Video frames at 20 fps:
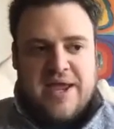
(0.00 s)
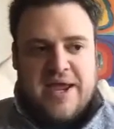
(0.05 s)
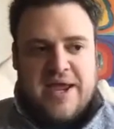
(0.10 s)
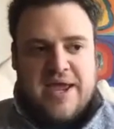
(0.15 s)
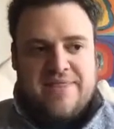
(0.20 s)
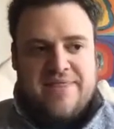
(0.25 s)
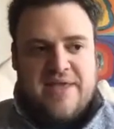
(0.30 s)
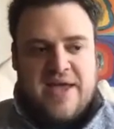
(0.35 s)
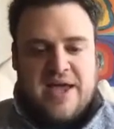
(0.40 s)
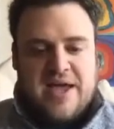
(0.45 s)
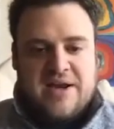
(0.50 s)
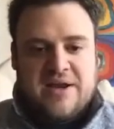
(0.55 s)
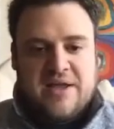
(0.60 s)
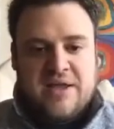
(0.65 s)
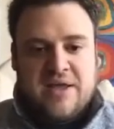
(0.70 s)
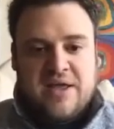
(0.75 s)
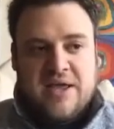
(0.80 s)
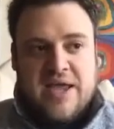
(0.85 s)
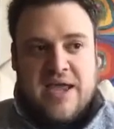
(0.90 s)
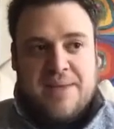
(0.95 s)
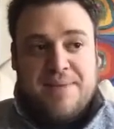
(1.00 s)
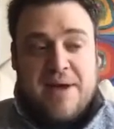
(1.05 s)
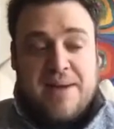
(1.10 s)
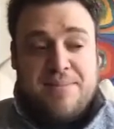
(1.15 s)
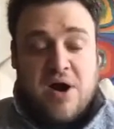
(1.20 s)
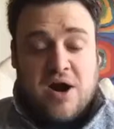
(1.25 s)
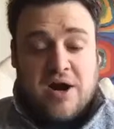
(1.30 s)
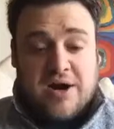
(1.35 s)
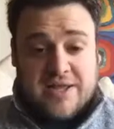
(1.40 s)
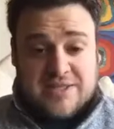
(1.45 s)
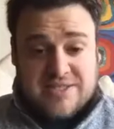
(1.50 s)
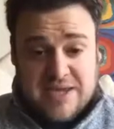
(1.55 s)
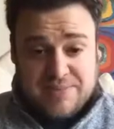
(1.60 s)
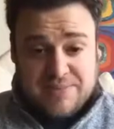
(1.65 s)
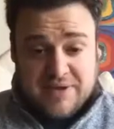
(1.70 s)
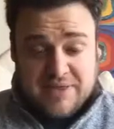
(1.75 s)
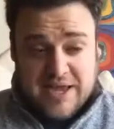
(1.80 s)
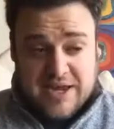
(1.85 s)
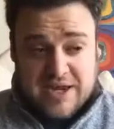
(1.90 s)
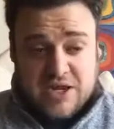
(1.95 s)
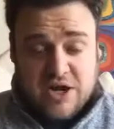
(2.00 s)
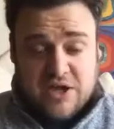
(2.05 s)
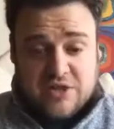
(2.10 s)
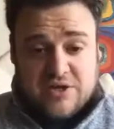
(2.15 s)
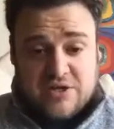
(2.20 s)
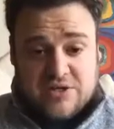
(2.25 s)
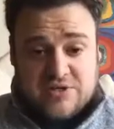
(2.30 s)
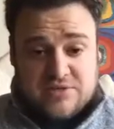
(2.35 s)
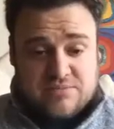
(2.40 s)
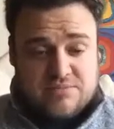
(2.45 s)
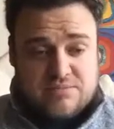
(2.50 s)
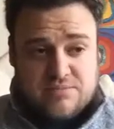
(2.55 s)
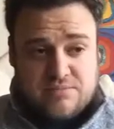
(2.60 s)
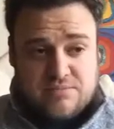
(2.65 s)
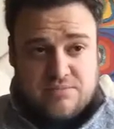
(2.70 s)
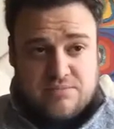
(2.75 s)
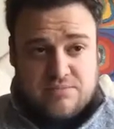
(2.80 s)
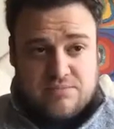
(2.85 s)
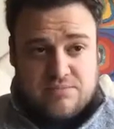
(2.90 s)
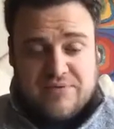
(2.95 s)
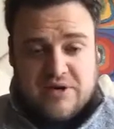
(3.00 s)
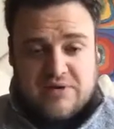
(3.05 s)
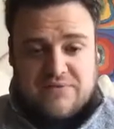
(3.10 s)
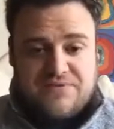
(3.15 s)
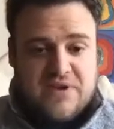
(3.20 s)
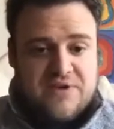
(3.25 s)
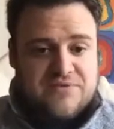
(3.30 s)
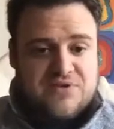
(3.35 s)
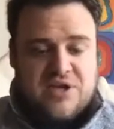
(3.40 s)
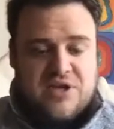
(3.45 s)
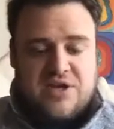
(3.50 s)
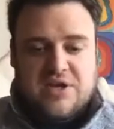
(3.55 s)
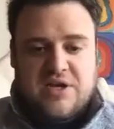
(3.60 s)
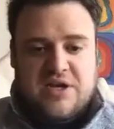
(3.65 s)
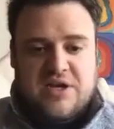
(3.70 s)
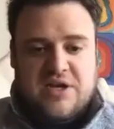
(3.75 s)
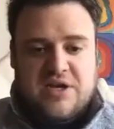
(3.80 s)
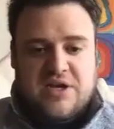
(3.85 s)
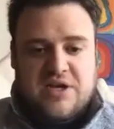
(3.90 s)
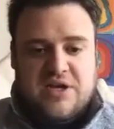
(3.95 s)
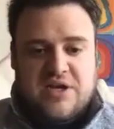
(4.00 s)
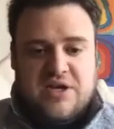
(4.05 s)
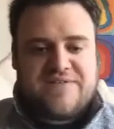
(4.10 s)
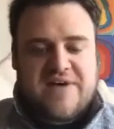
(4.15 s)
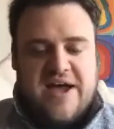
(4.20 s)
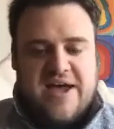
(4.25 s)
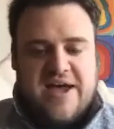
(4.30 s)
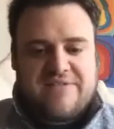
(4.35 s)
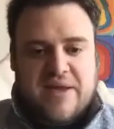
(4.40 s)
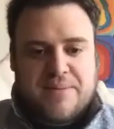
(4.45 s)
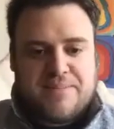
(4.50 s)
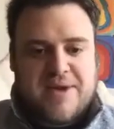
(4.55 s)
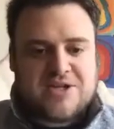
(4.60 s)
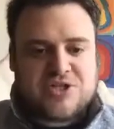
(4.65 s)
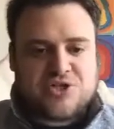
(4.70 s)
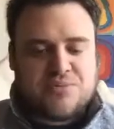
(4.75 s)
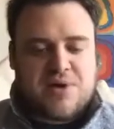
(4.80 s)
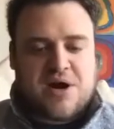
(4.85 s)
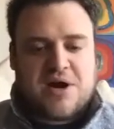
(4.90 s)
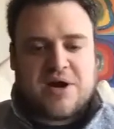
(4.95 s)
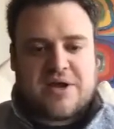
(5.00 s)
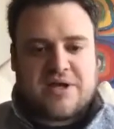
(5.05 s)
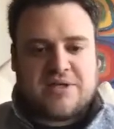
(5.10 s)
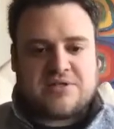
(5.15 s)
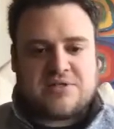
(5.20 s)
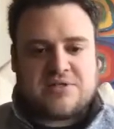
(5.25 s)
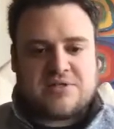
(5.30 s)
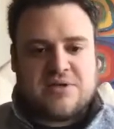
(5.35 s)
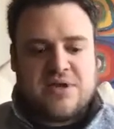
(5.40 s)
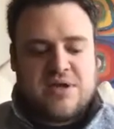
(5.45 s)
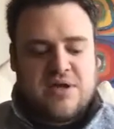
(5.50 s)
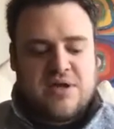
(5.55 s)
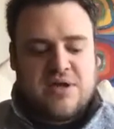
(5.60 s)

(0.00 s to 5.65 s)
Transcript: And then by markets, I mean, like, there's whatever, 15 to 25 like metro markets,